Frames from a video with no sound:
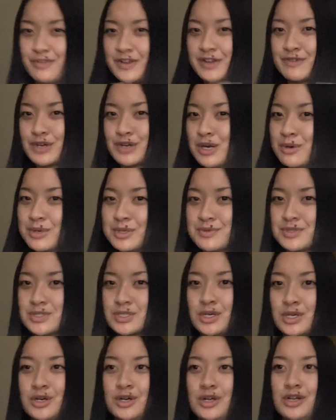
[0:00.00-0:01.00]
I forgot what it was
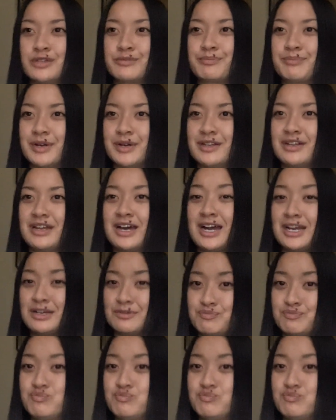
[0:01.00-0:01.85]
called, but I